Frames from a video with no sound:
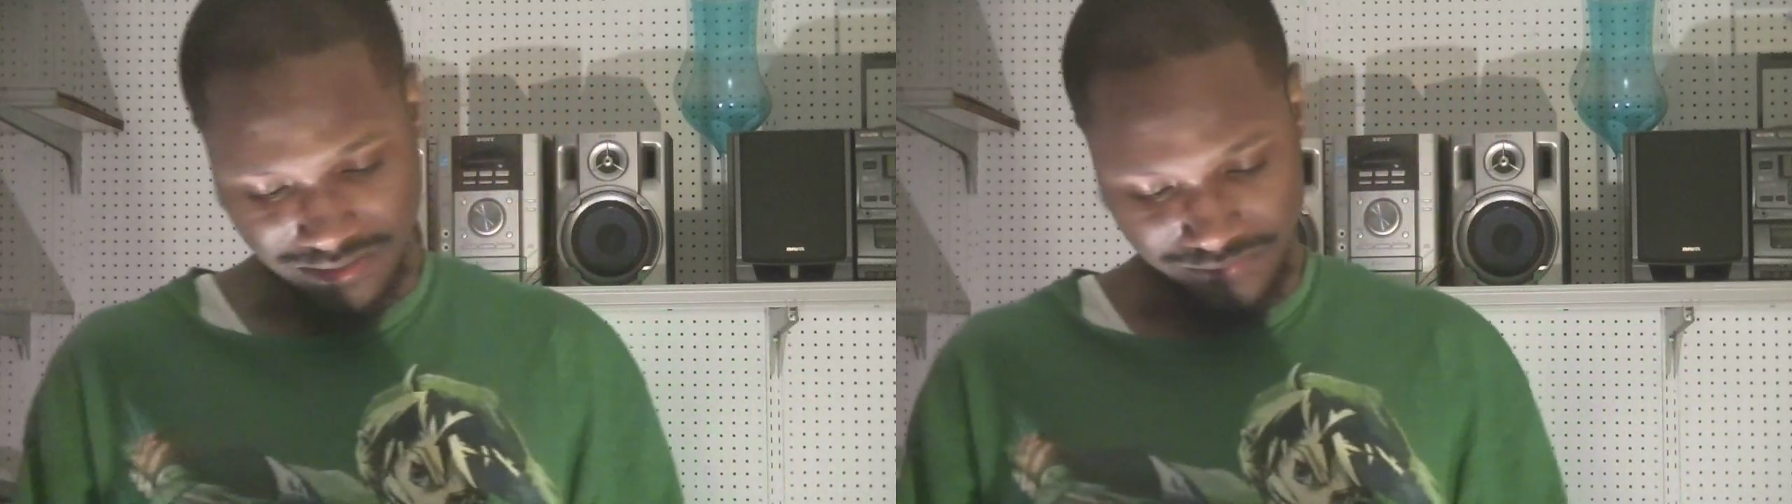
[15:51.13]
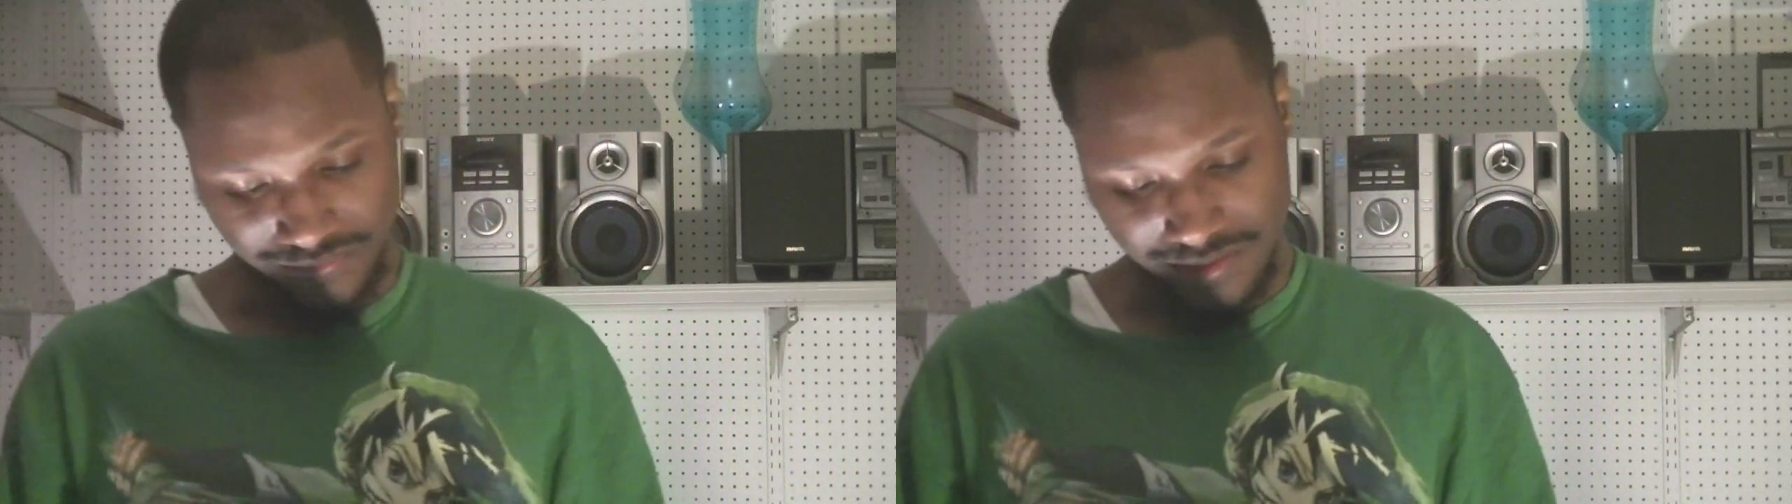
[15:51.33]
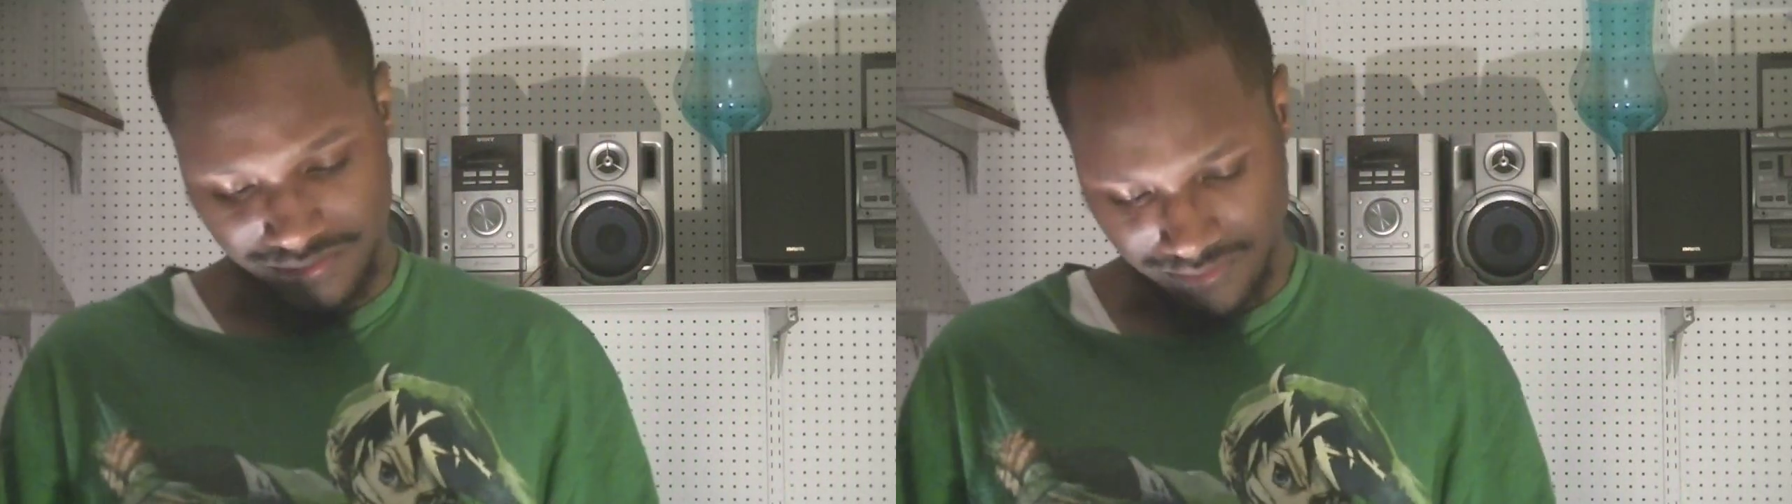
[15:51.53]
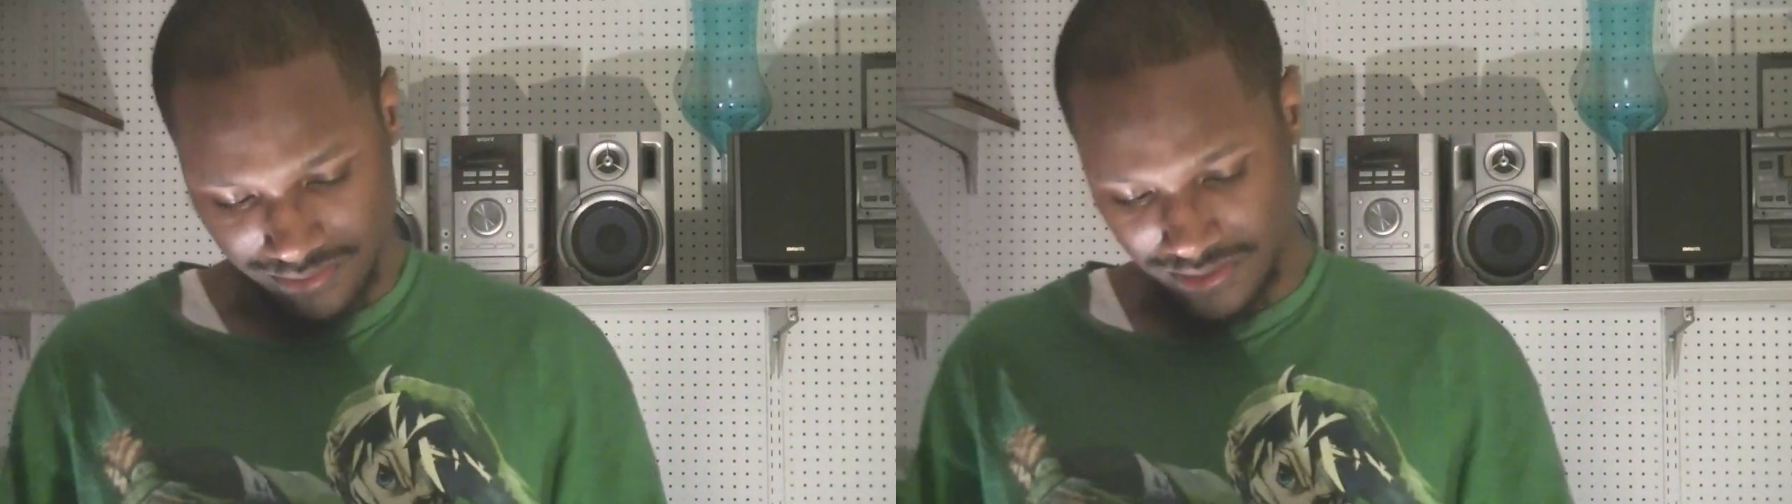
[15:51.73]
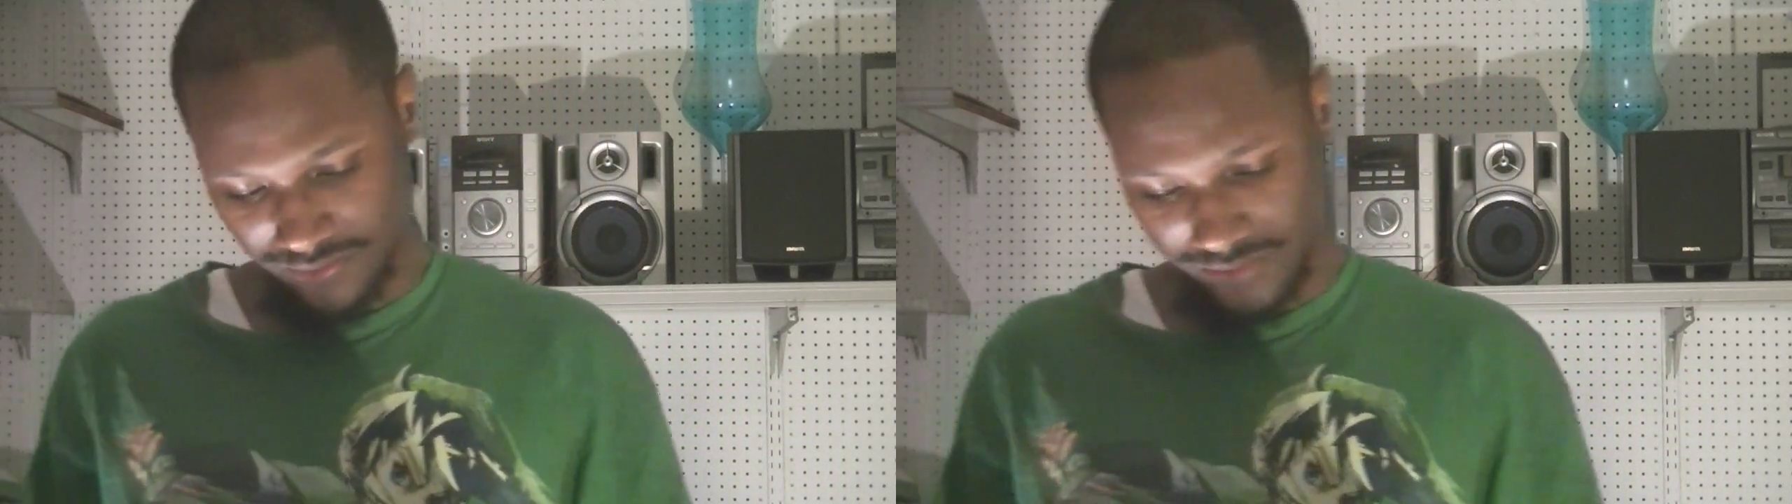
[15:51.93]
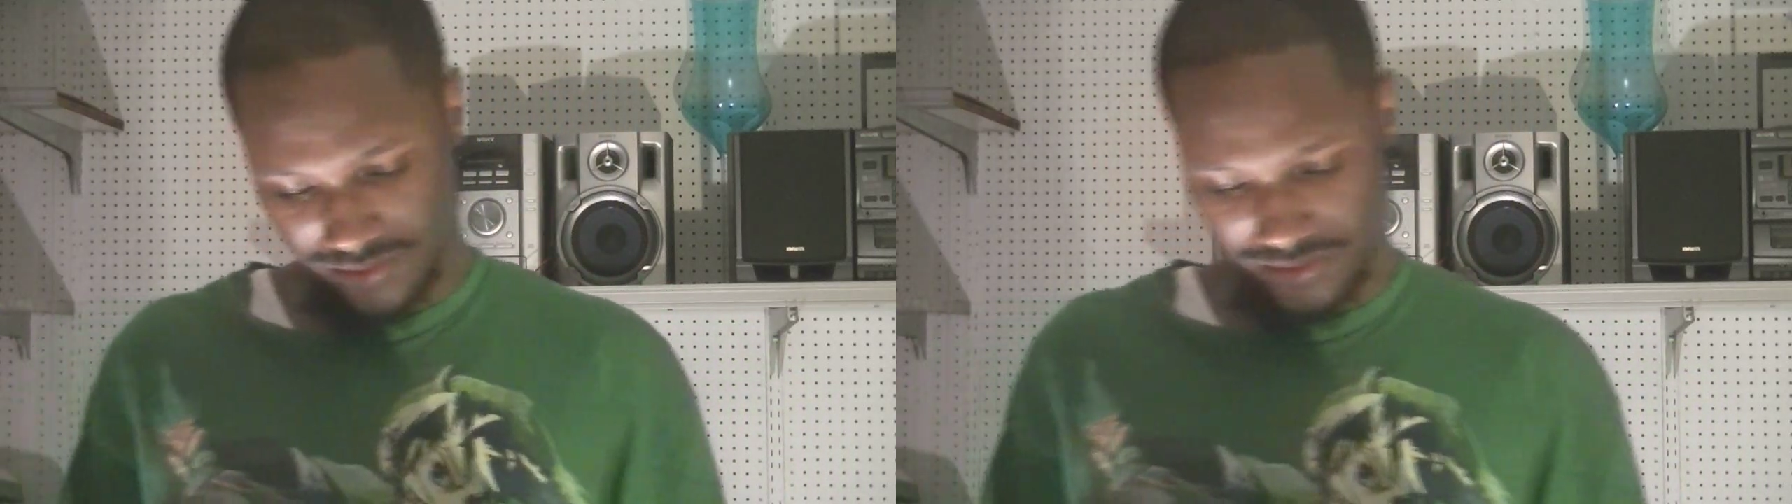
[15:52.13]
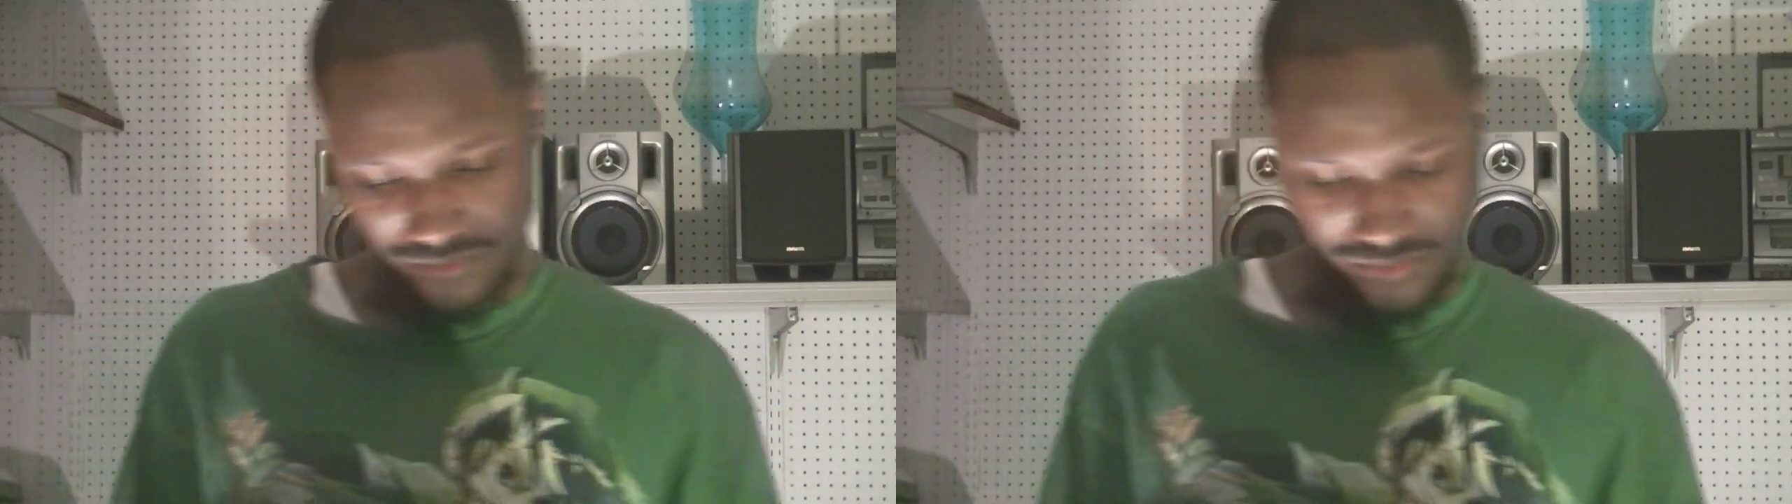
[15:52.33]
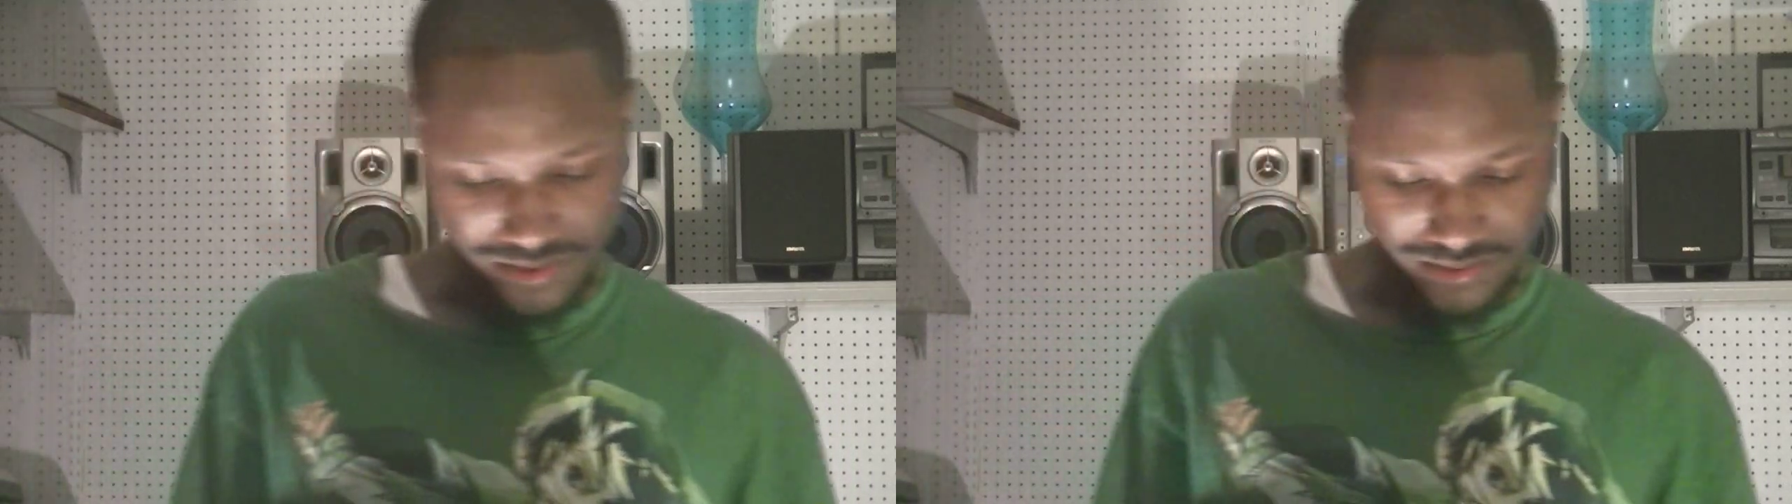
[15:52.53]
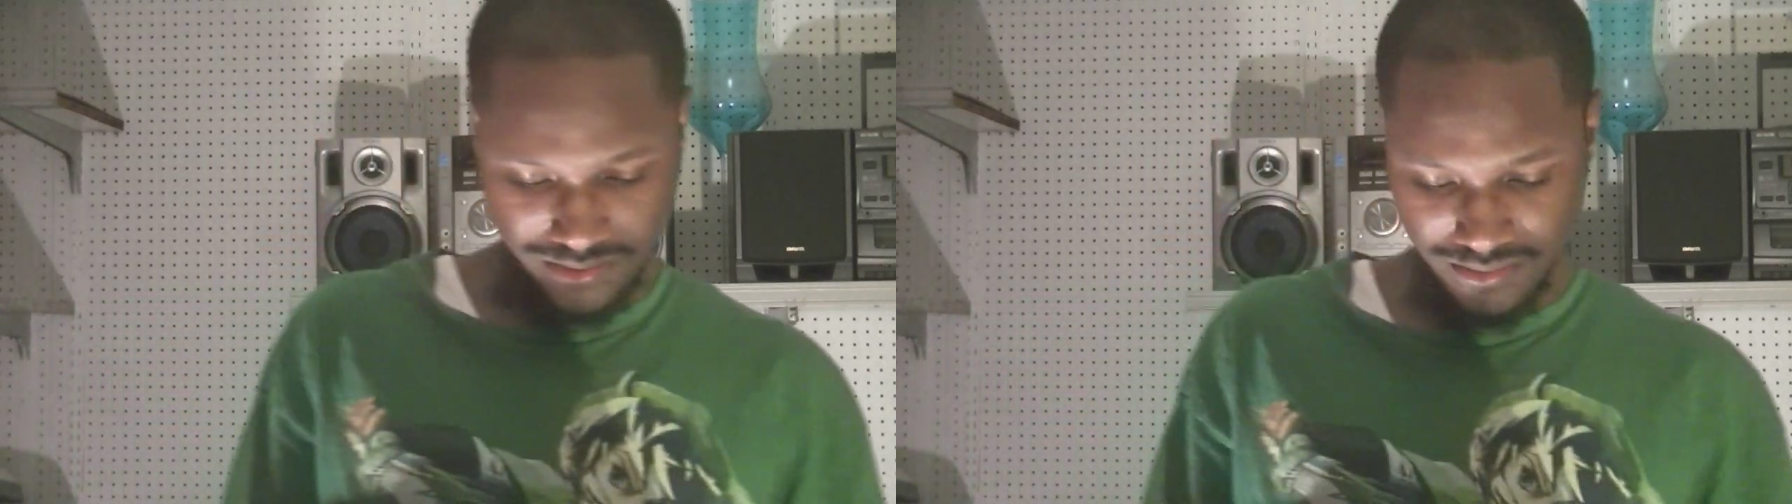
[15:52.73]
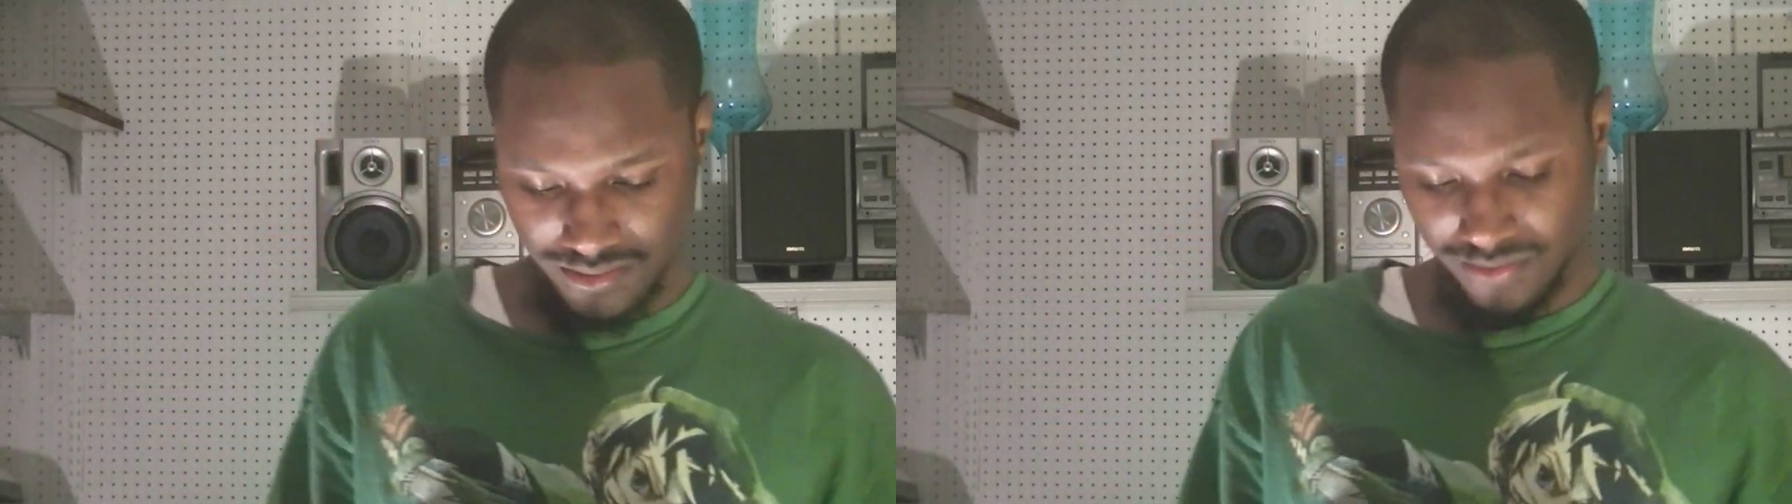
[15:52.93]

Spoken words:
definitive winner